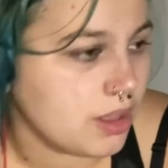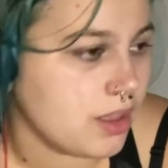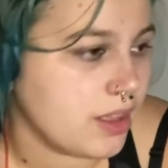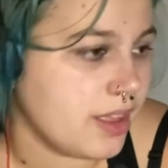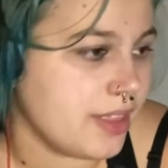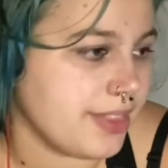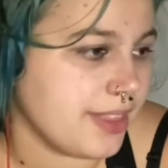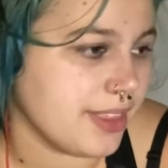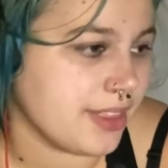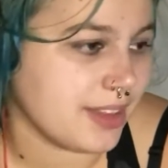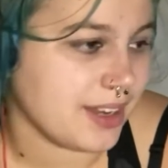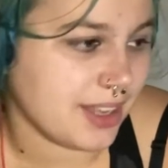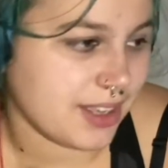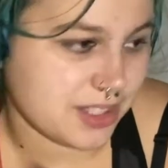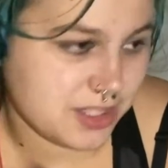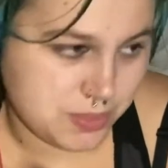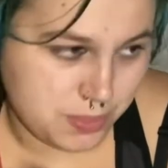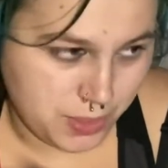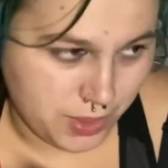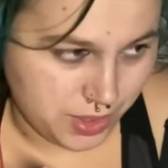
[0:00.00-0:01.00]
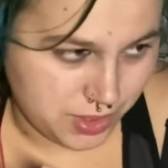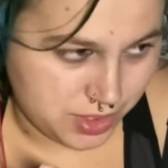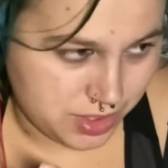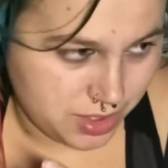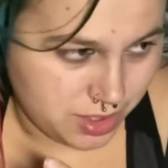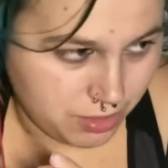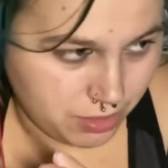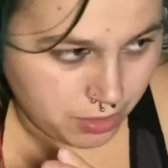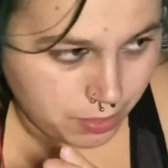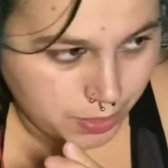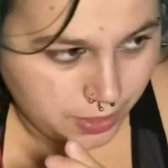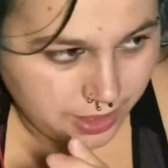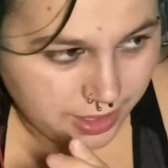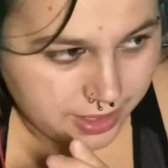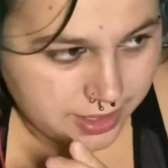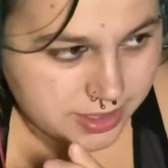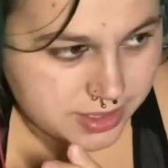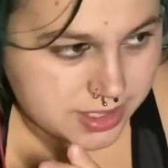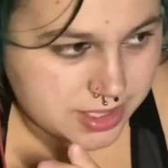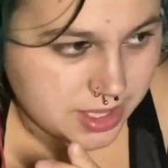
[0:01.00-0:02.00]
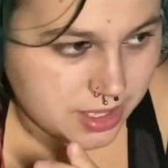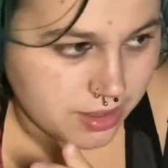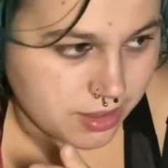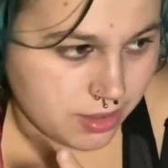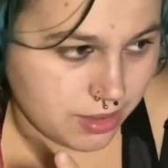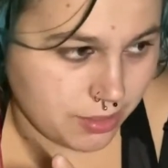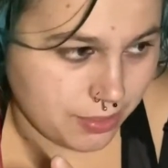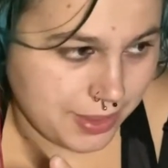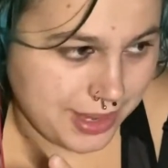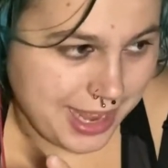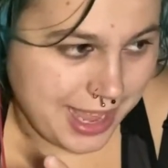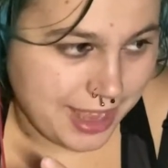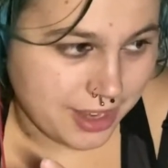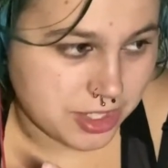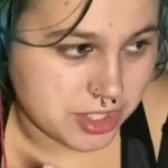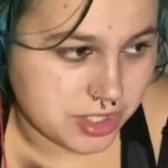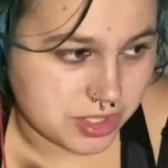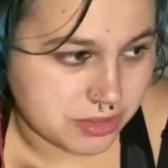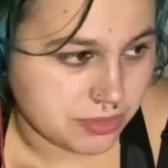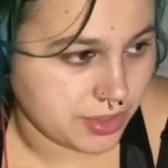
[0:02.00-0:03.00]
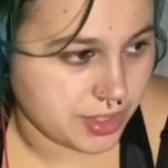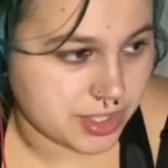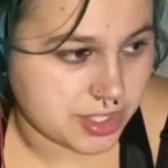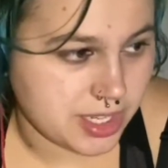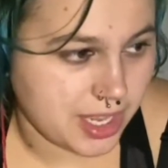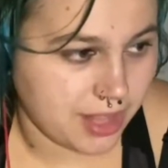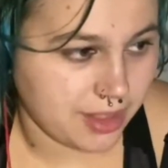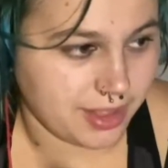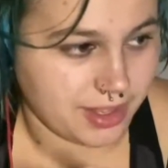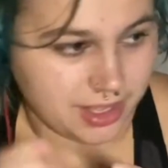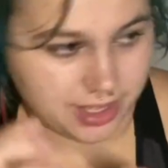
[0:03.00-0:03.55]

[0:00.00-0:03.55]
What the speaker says: And then the next person that replied is, their reaction is very telling